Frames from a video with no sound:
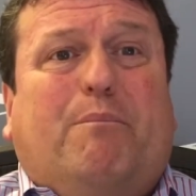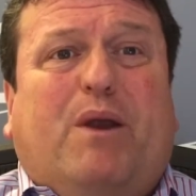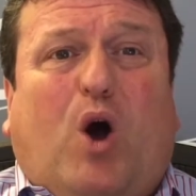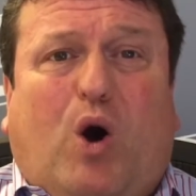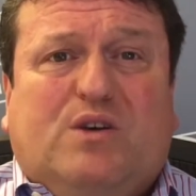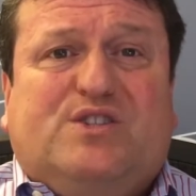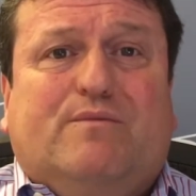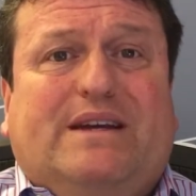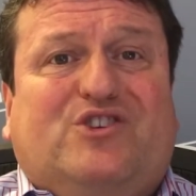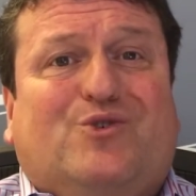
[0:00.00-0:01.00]
but also
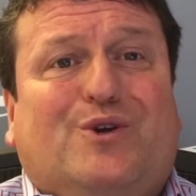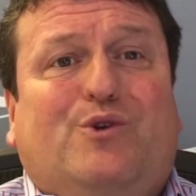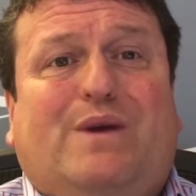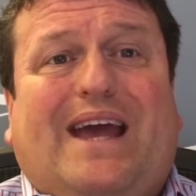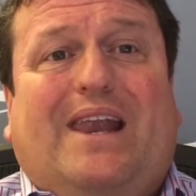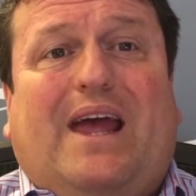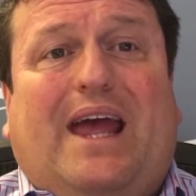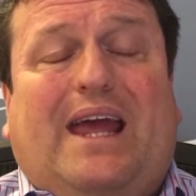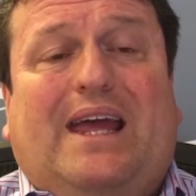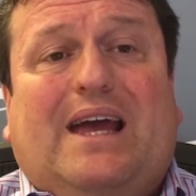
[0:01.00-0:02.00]
make sure you get
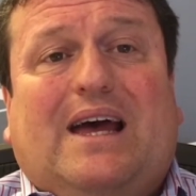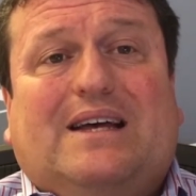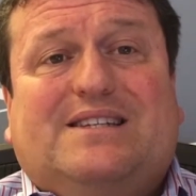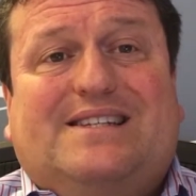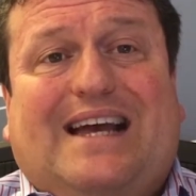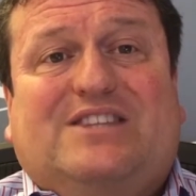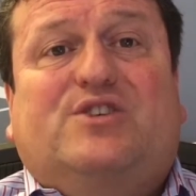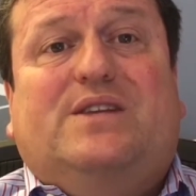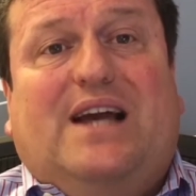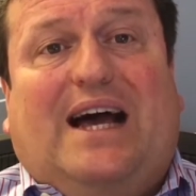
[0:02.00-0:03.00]
a set to the